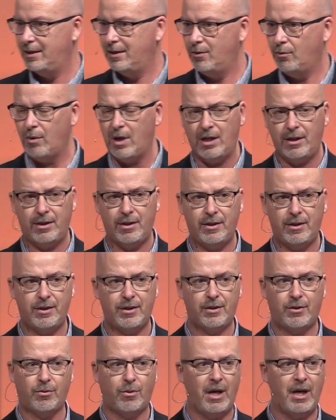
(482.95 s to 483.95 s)

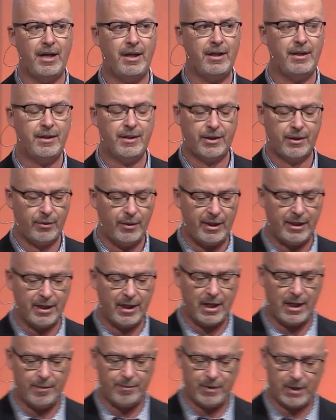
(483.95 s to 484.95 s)
Once, twice, 3
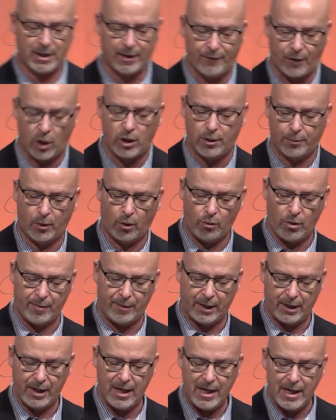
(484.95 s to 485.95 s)
times a vulnerable
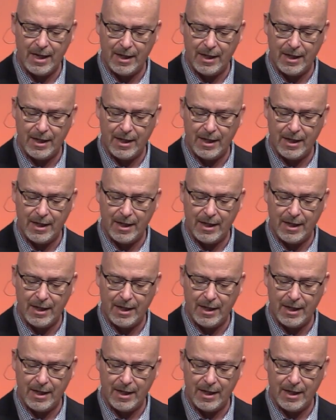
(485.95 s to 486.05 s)
woman.